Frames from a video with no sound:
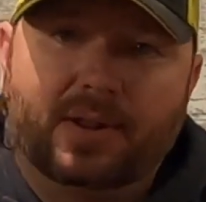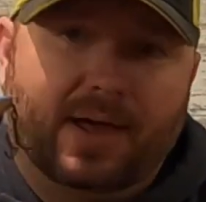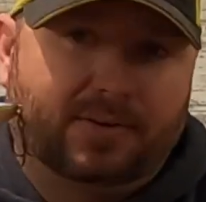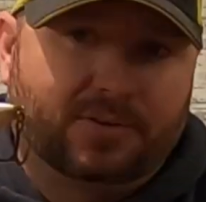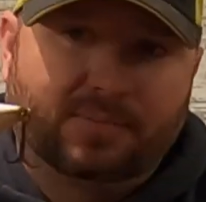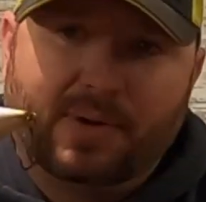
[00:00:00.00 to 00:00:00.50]

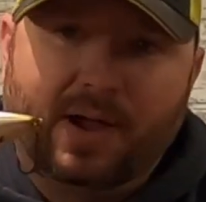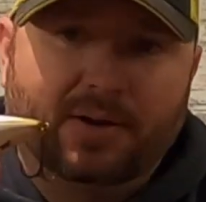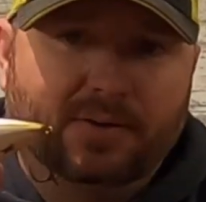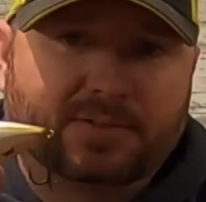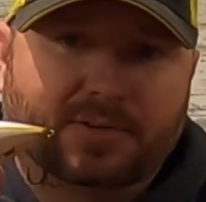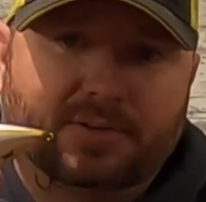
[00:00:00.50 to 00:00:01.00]
naturally my
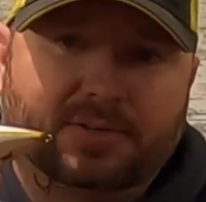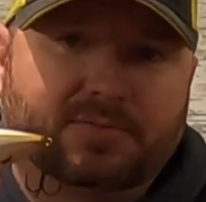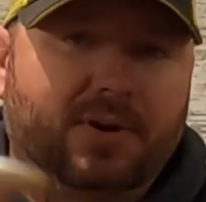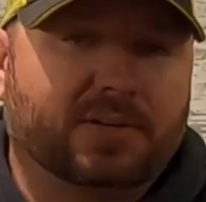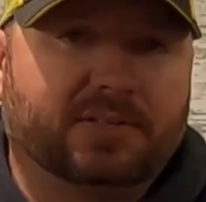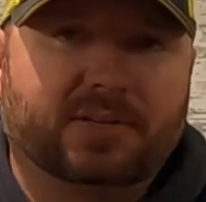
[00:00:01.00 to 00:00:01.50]
hooks are just
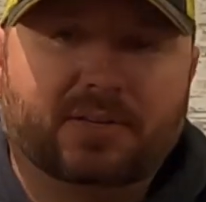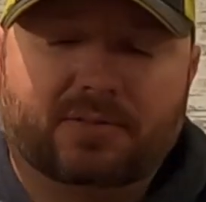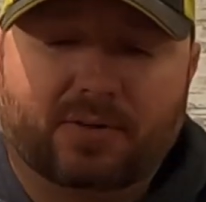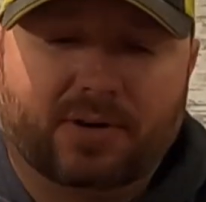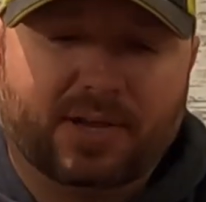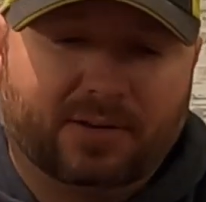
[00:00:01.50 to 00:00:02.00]
rusted
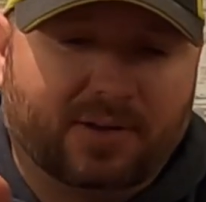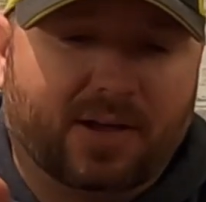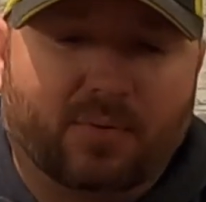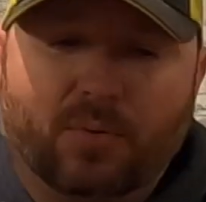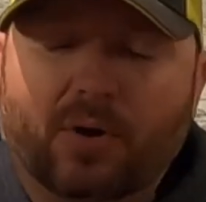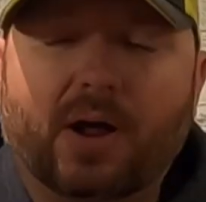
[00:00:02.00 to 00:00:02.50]
and they're getting
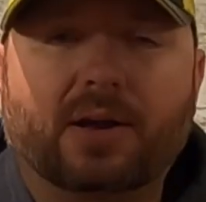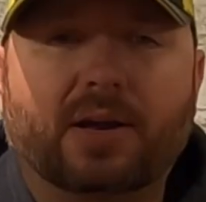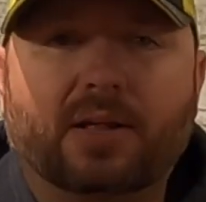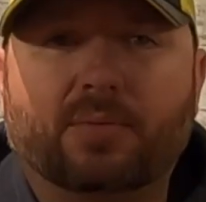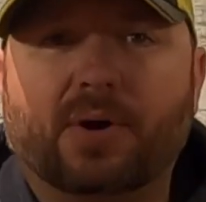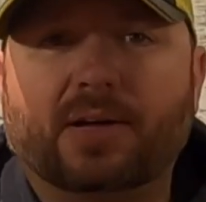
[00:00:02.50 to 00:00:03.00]
kind of wore out
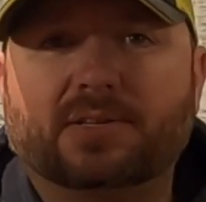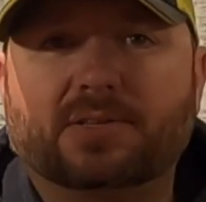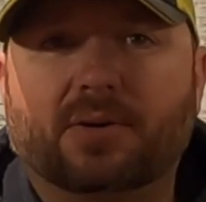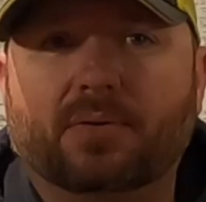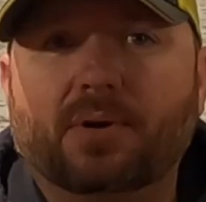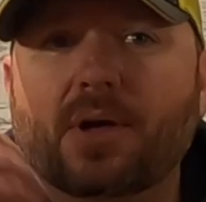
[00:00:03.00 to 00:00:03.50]
anyway.
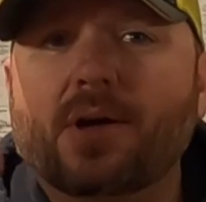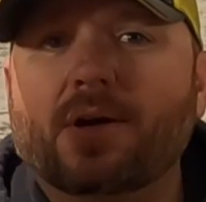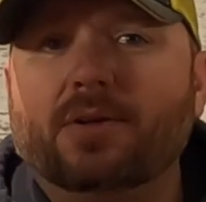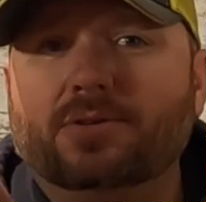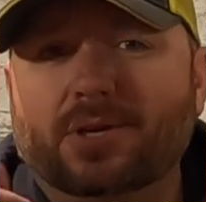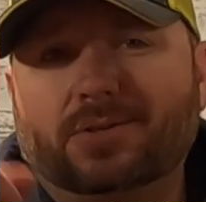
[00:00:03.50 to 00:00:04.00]
So
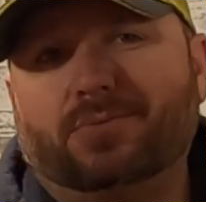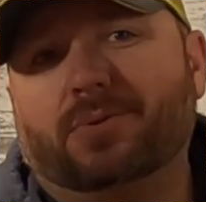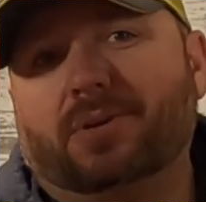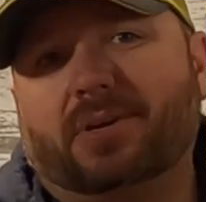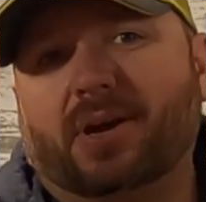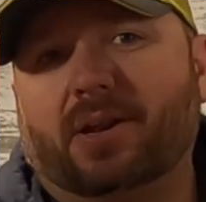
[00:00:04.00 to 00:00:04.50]
just
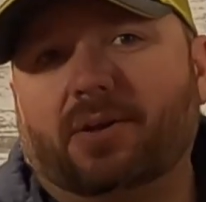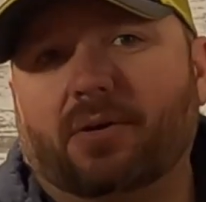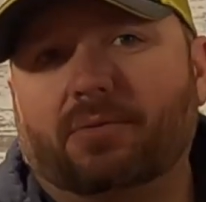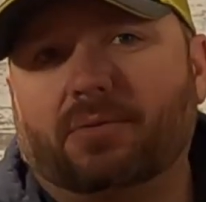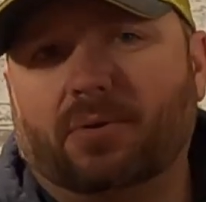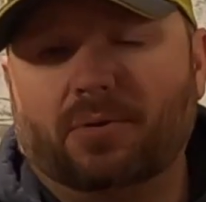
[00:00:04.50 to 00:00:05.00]
wanted to kind of
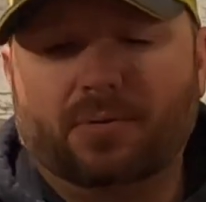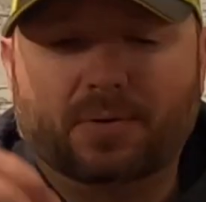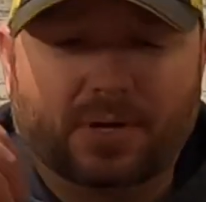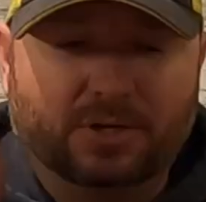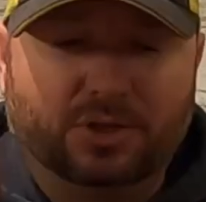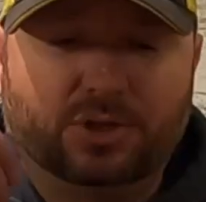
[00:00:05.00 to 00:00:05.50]
go
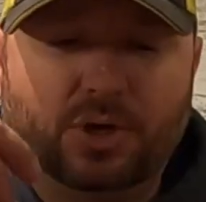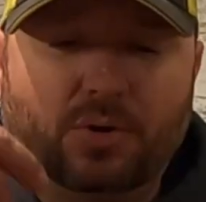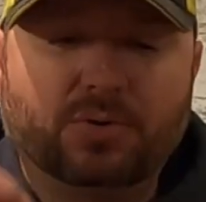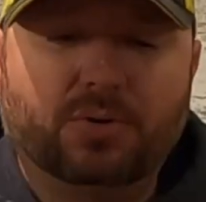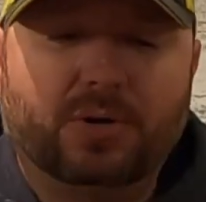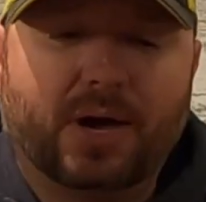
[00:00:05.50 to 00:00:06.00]
through and
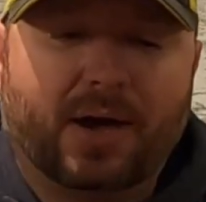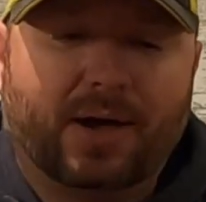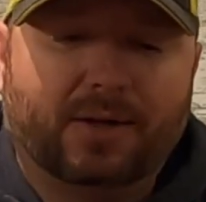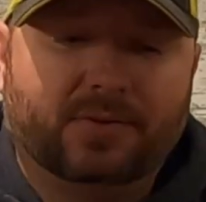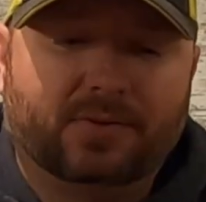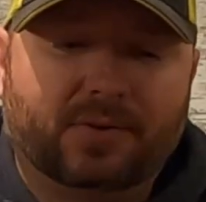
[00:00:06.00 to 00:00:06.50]
show you
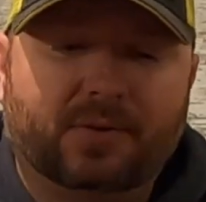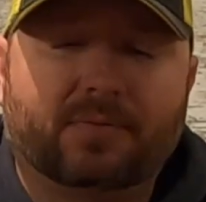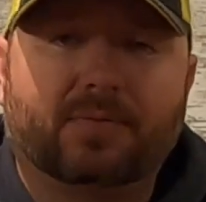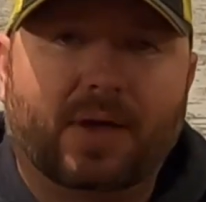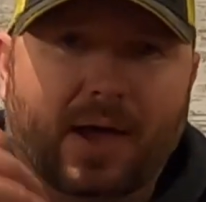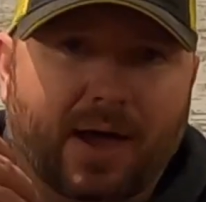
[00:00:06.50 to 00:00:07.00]
guys
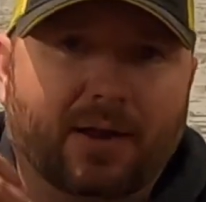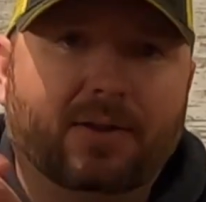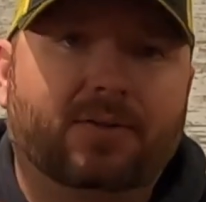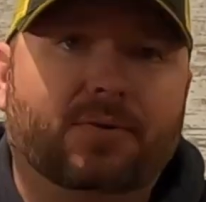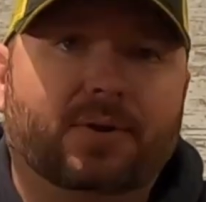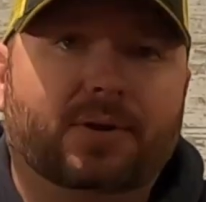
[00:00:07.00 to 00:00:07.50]
how to
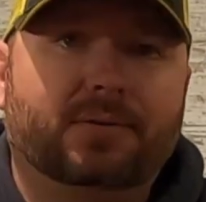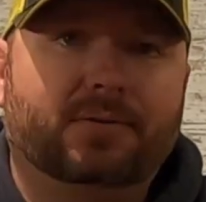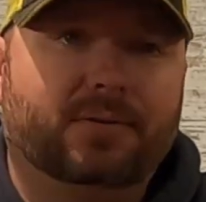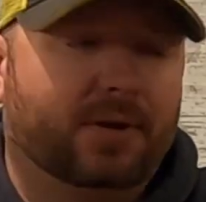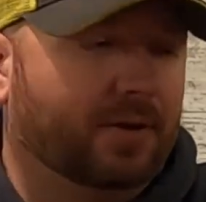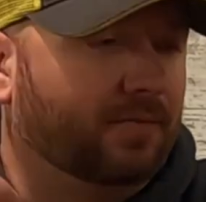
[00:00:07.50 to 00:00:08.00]
do it.
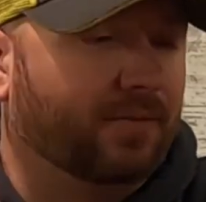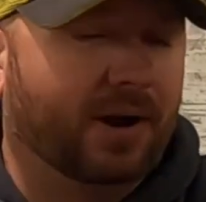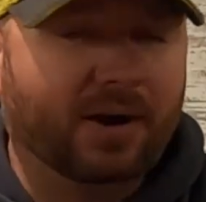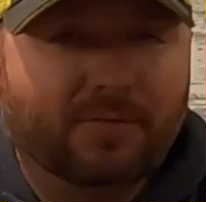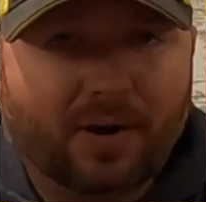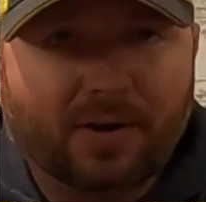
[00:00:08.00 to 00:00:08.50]
It's
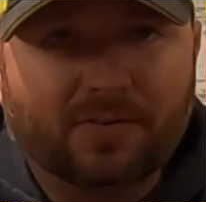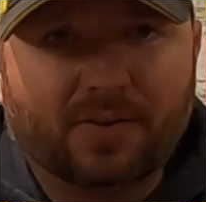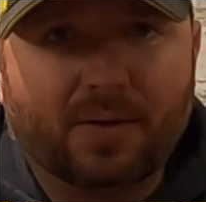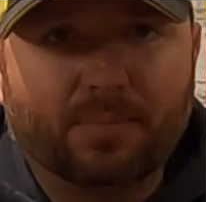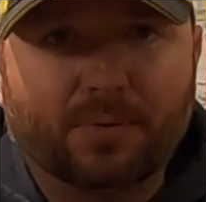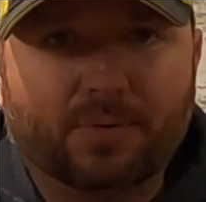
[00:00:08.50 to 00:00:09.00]
very, very
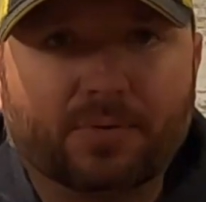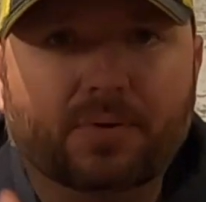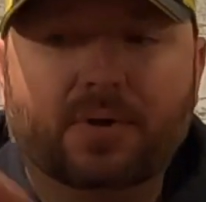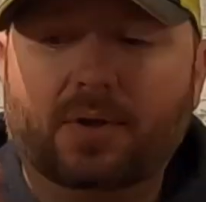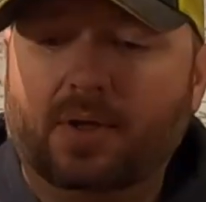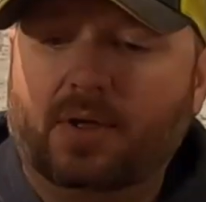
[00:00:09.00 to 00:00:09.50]
simple.